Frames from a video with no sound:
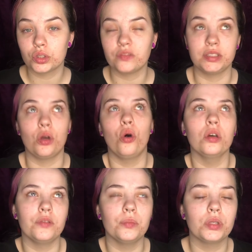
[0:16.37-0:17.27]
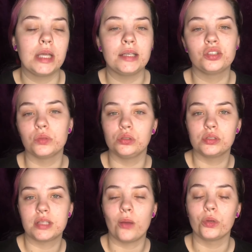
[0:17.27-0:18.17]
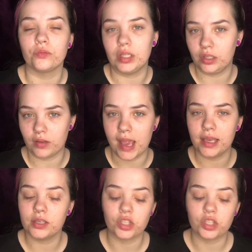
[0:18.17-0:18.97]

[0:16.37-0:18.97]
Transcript: Obviously not all of them, but like some of the looks that I want to recreate.